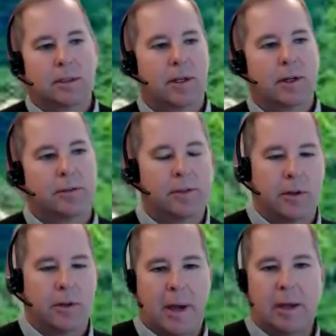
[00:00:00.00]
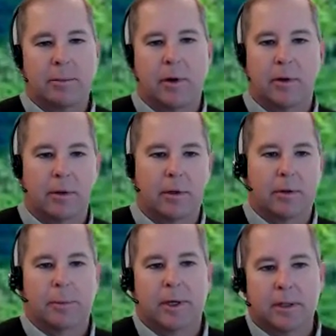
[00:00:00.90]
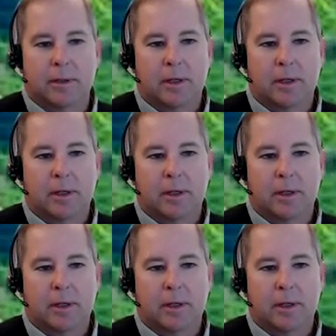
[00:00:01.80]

sit on the back burner a little bit.